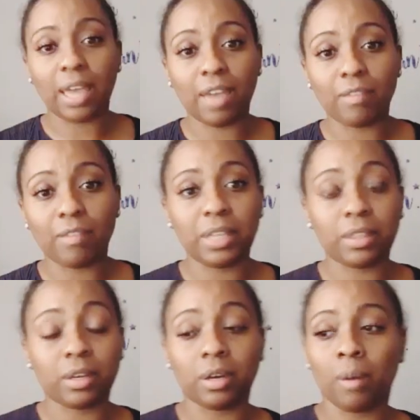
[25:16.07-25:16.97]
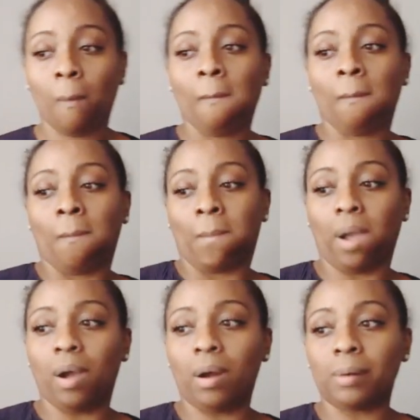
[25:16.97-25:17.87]
gave me the
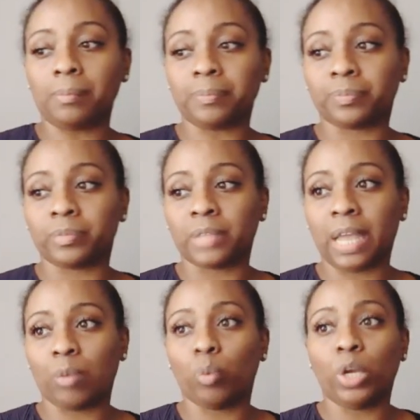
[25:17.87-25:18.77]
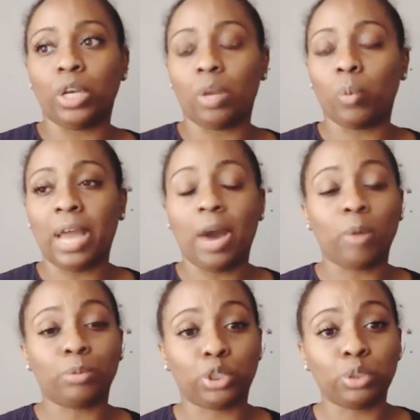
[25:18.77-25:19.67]
like what
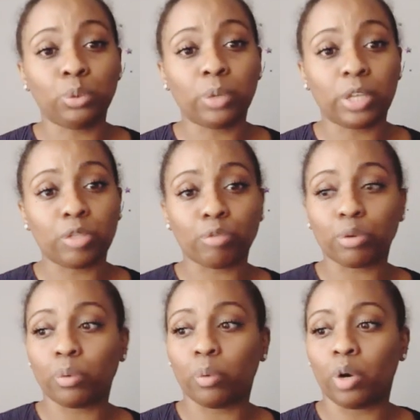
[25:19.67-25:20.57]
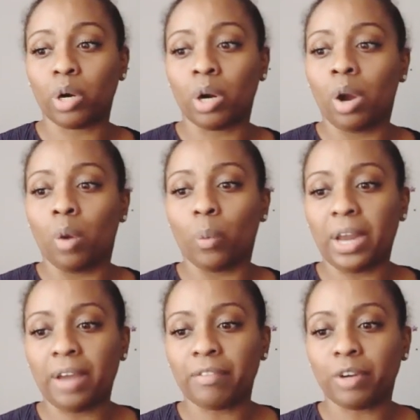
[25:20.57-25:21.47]
helped you get through or
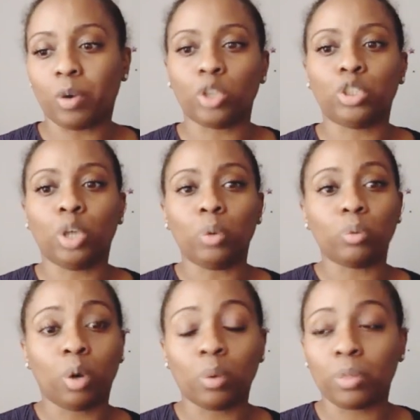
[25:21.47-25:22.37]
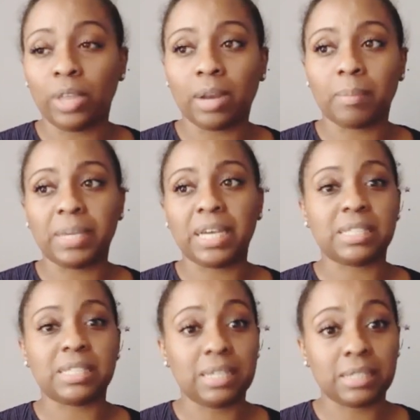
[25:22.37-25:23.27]
whatever, or don't go there
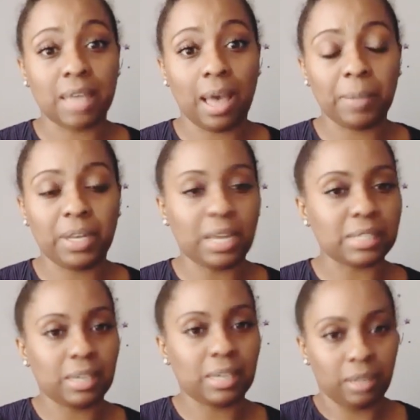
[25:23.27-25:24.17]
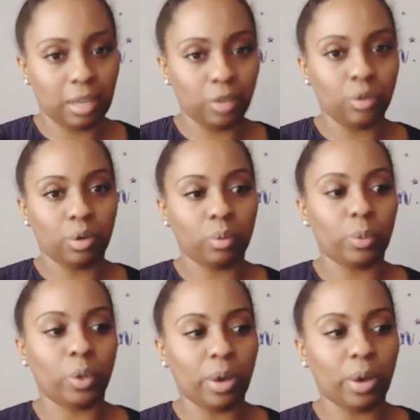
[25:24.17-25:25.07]
because this happened. Not saying that, you know,
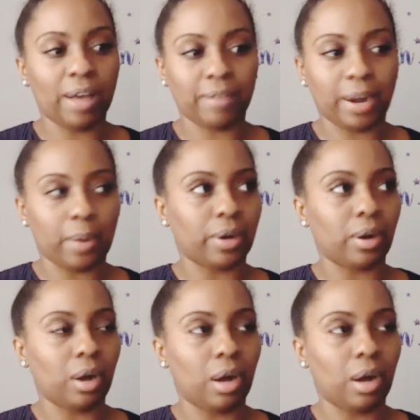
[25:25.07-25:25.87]
we all have our